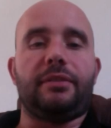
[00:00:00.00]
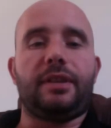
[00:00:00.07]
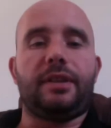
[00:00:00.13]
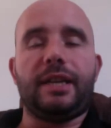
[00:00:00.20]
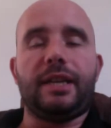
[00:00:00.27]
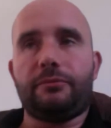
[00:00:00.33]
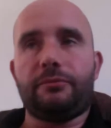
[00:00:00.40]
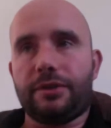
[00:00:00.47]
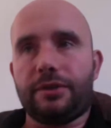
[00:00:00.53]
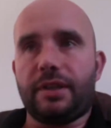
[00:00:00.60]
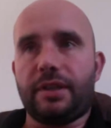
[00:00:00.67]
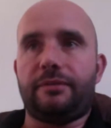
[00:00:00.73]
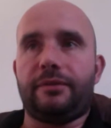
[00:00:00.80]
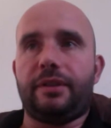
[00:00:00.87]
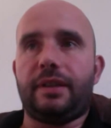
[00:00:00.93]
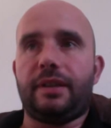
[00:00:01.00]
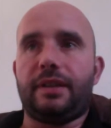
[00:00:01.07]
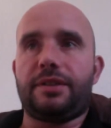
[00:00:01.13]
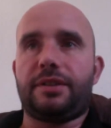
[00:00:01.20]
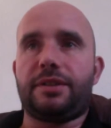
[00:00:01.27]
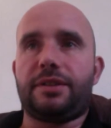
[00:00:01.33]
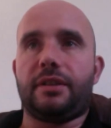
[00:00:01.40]
the end, once they've
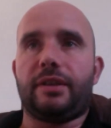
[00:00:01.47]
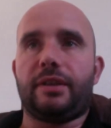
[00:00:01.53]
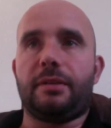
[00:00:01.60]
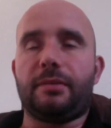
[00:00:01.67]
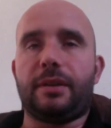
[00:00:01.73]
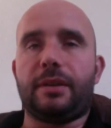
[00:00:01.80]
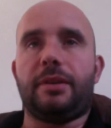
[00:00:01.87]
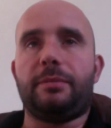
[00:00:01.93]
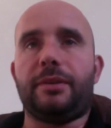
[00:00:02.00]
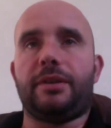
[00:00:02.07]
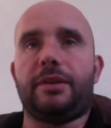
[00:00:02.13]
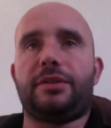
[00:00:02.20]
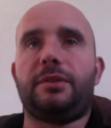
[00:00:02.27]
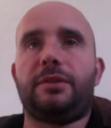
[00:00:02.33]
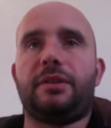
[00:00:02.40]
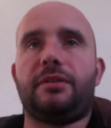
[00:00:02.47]
finished the survey, maybe at the bottom,